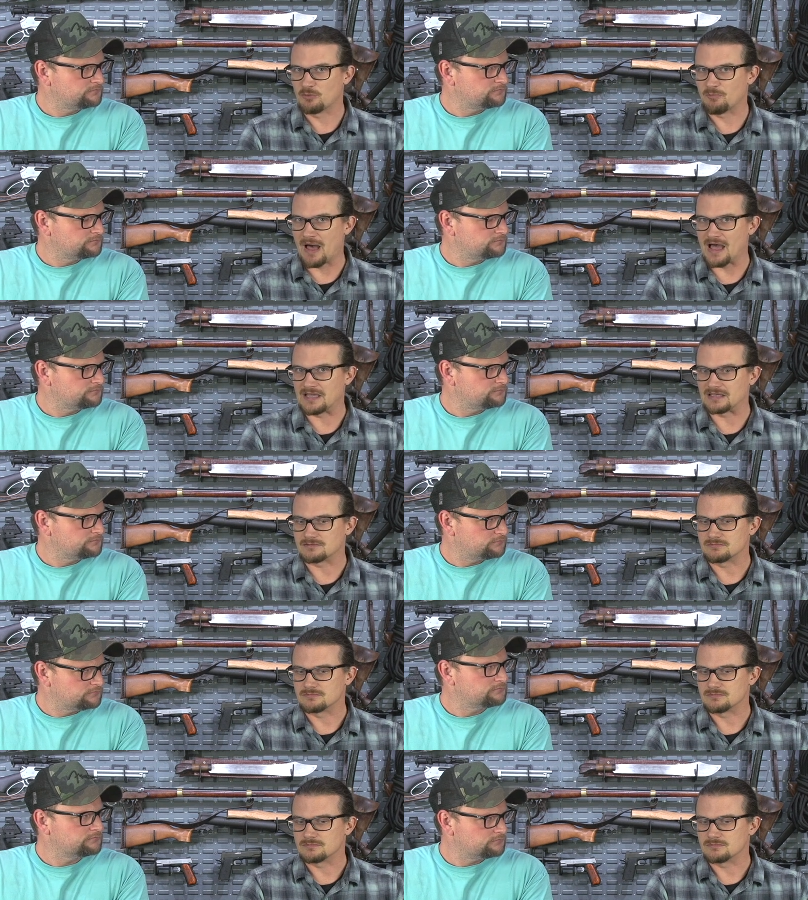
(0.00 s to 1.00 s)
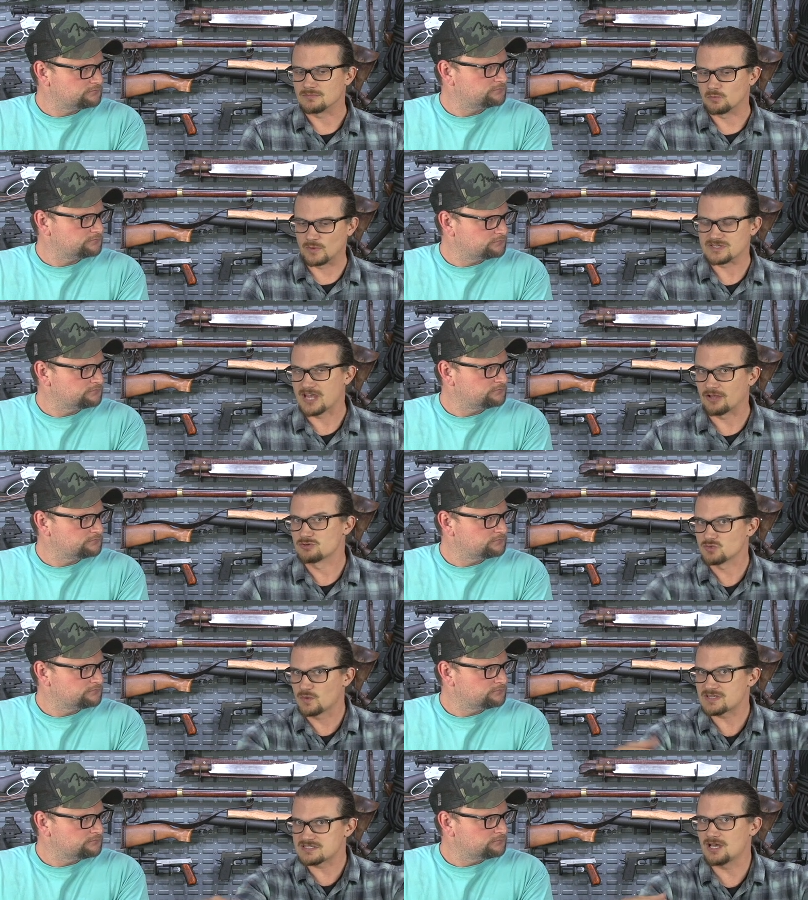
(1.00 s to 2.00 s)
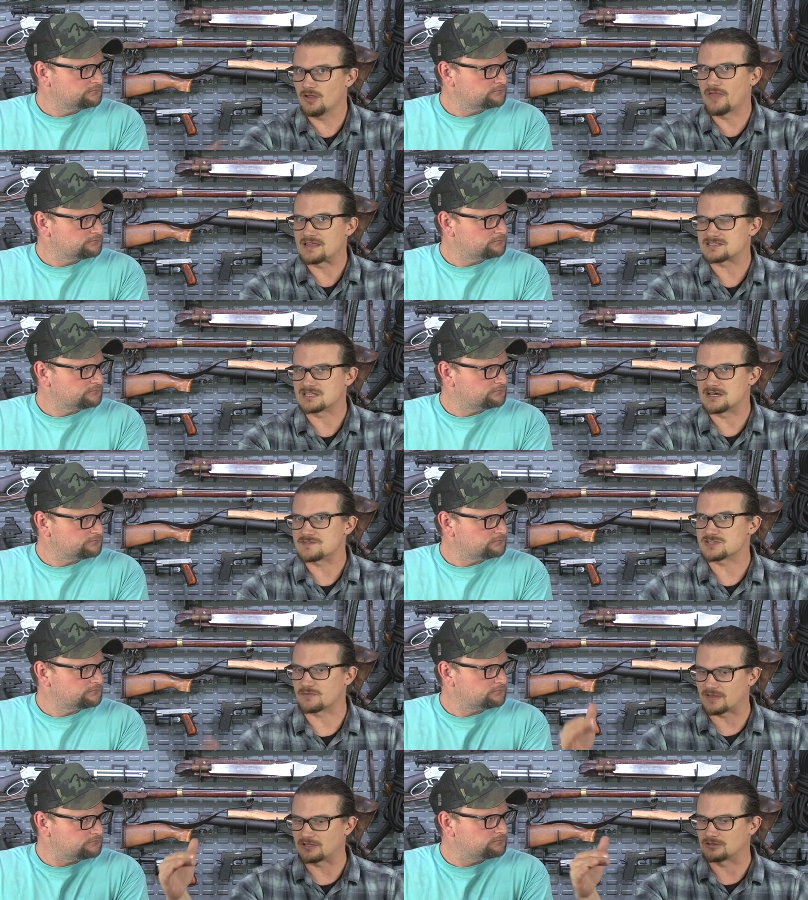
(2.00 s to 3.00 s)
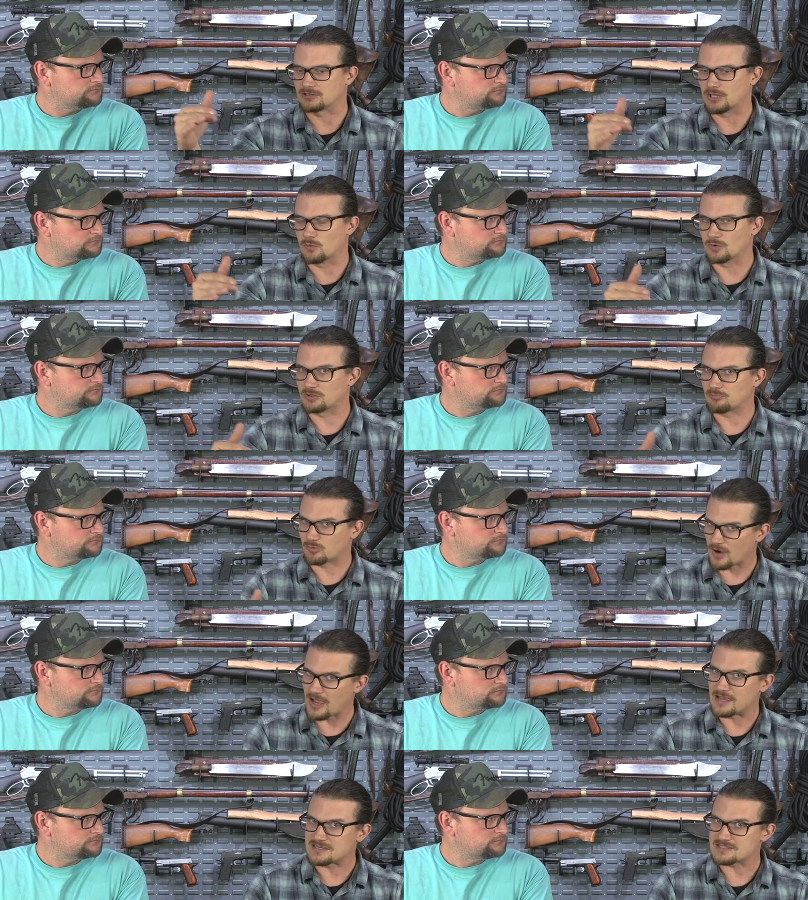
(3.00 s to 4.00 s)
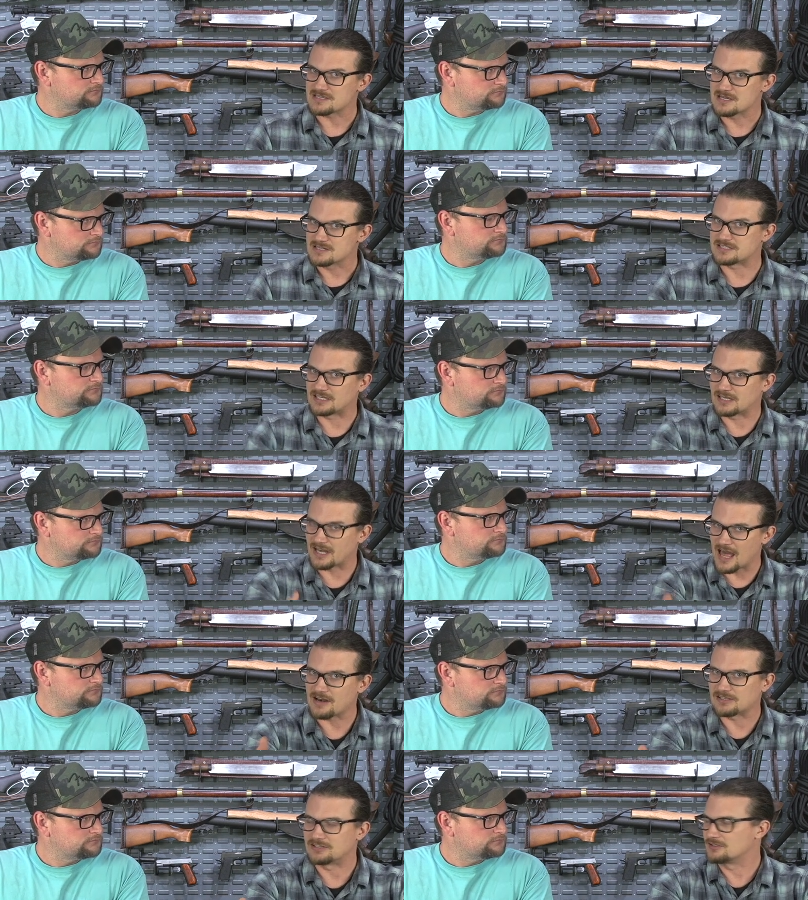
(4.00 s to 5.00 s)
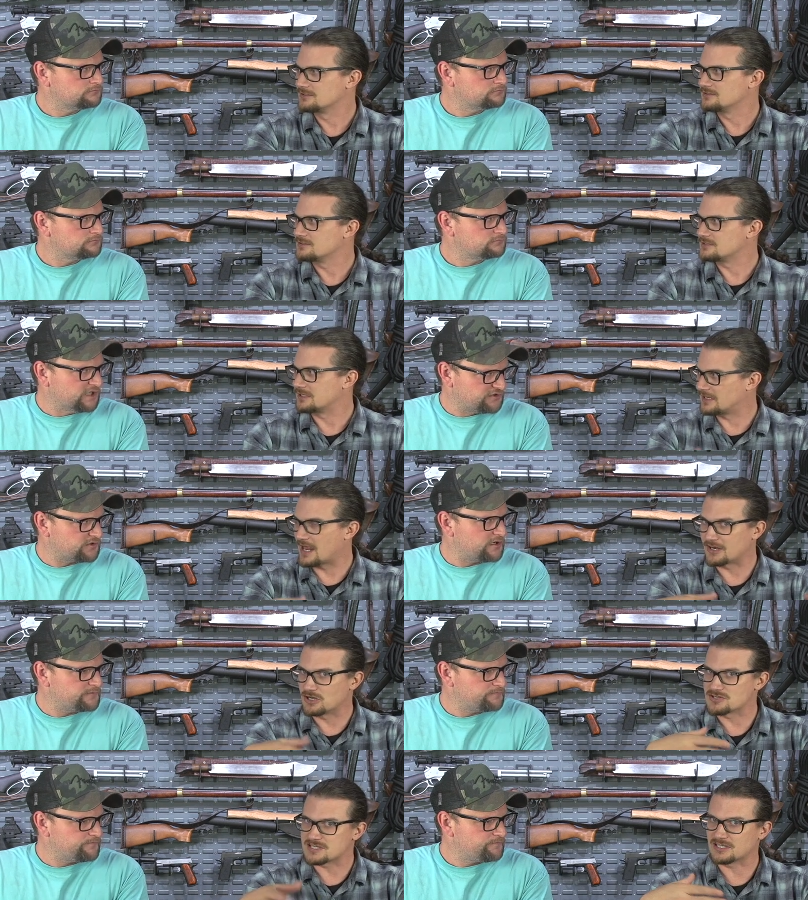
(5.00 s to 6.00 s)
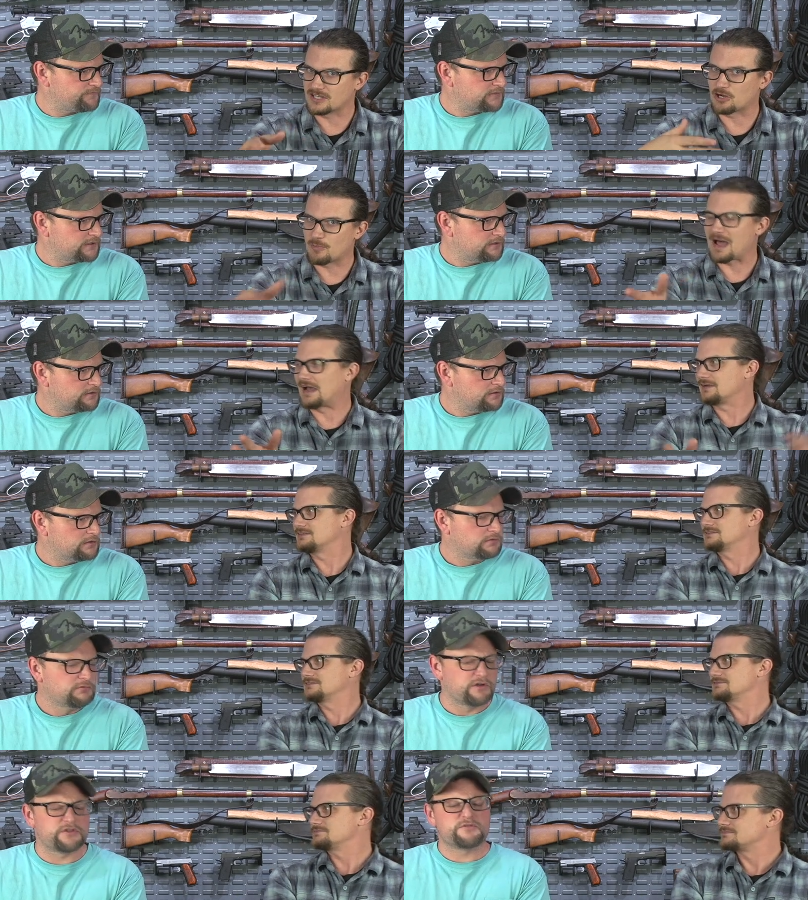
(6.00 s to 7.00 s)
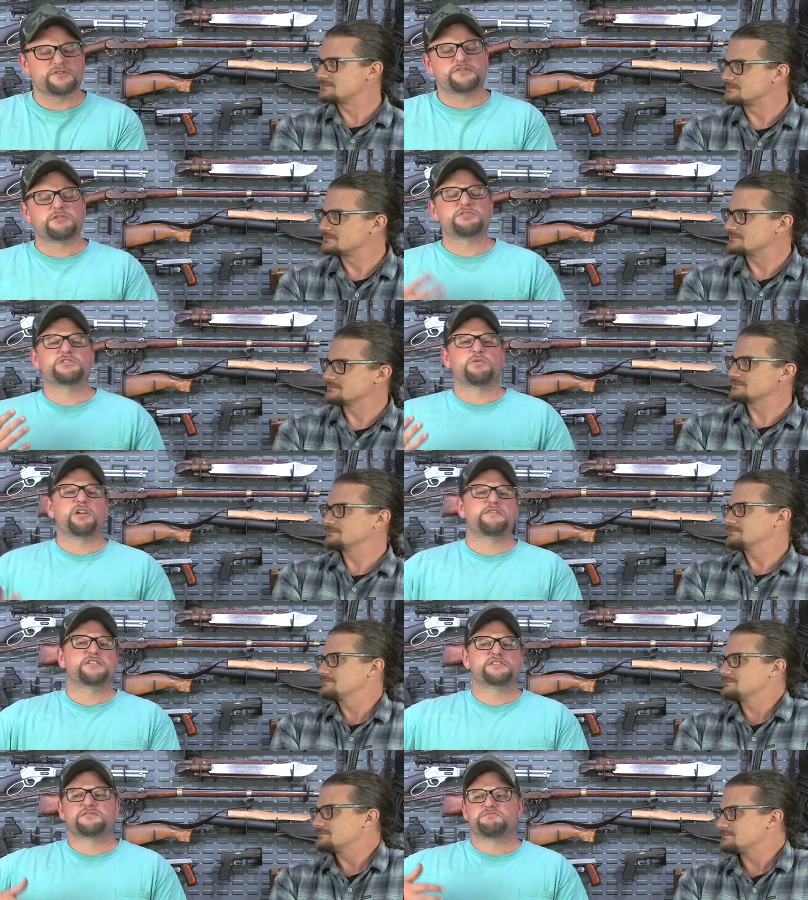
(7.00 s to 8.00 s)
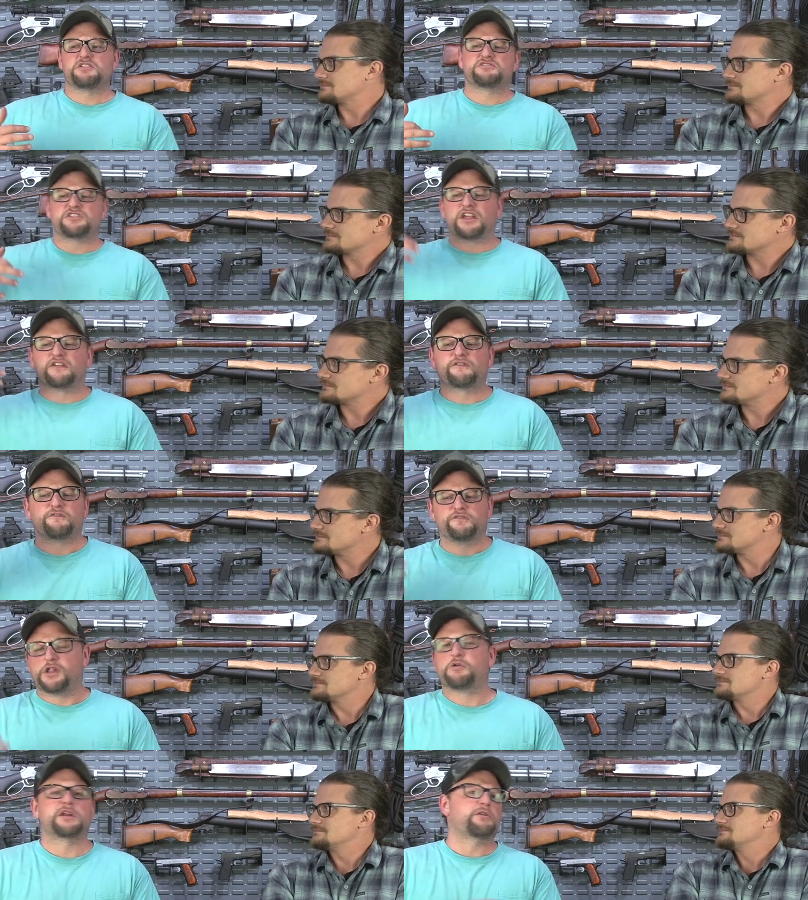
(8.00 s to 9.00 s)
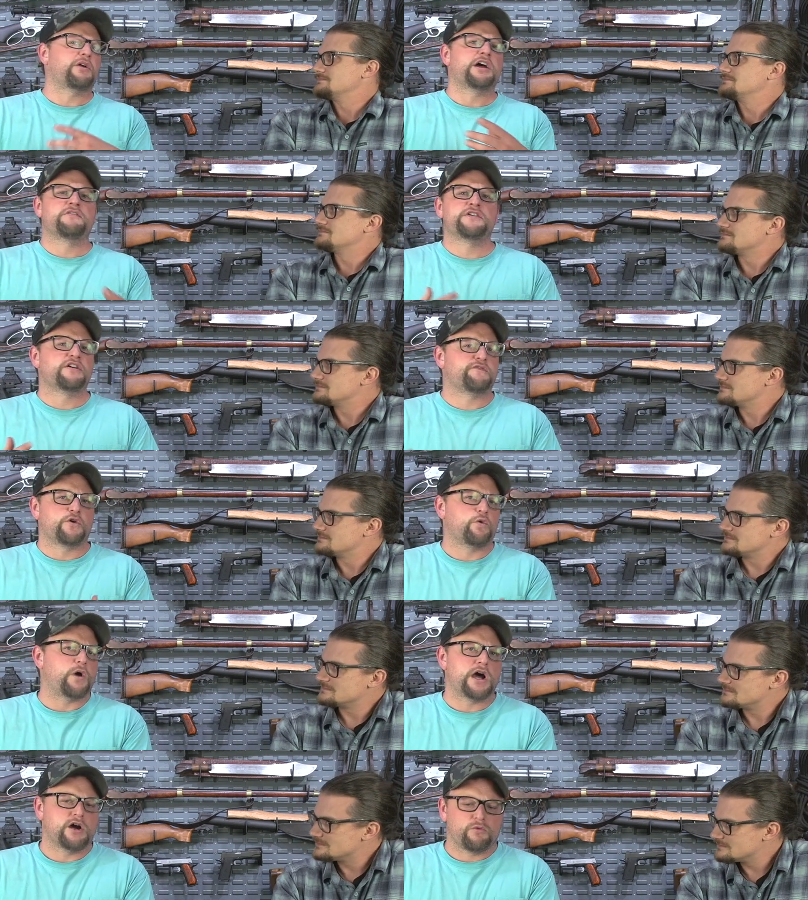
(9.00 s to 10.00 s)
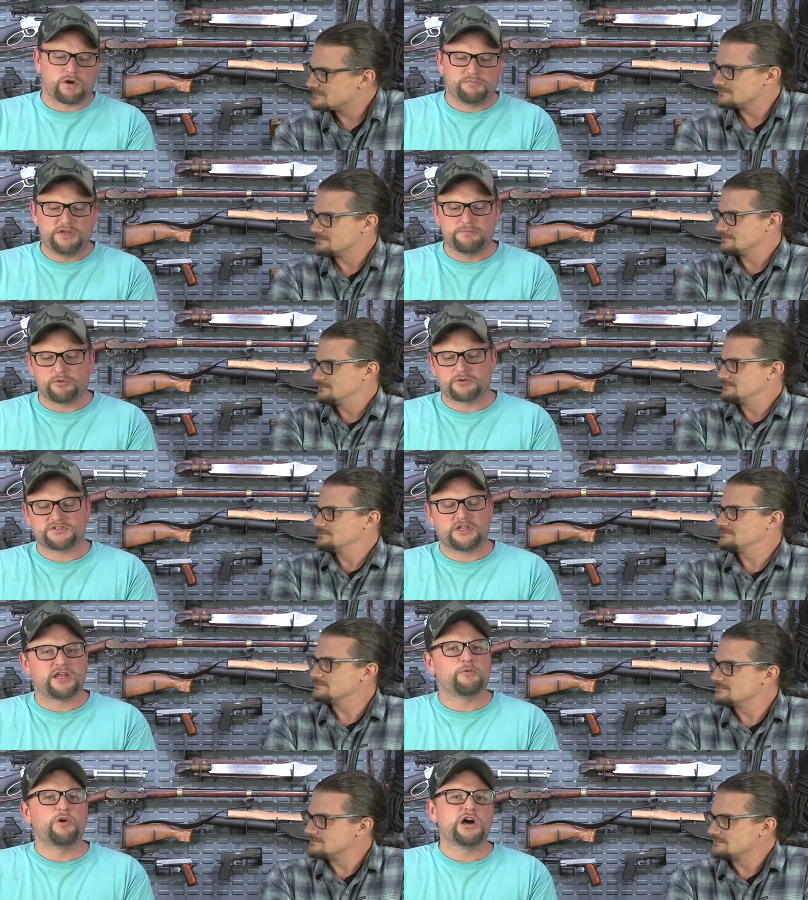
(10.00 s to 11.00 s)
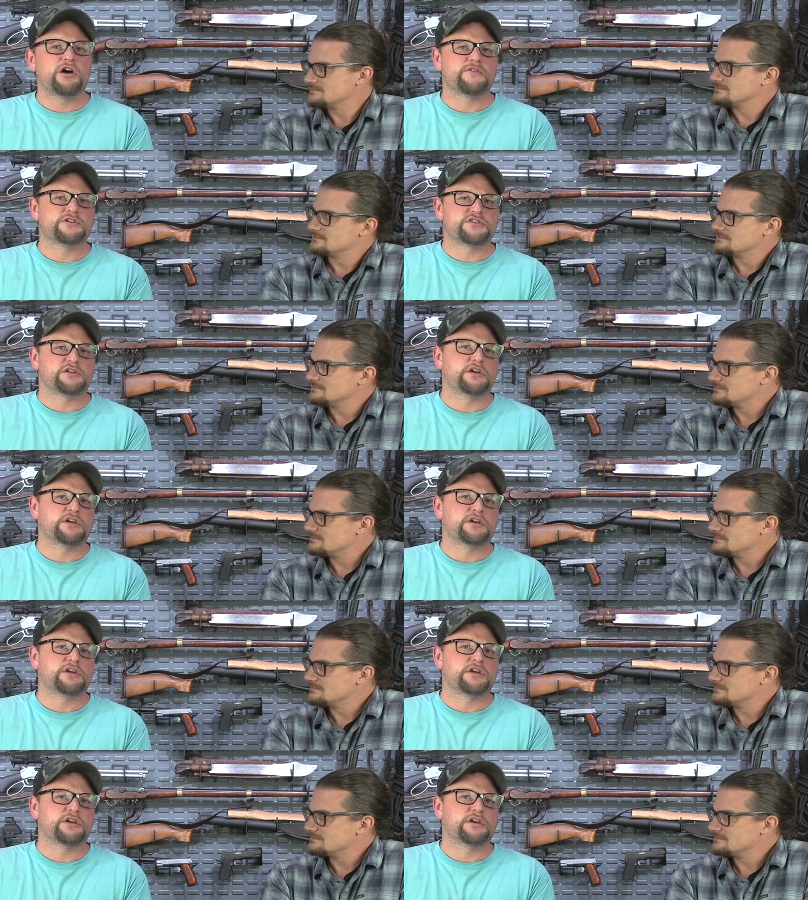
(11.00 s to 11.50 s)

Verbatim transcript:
Speaker 1: to buy it, retailers want to sell that stuff, so they lower the price to get it out of here. Get That's it out right. of here,
Speaker 2: see you later, bye. Well, there, there was sort of this, this thing floating around there for a while where people were saying, well, there's a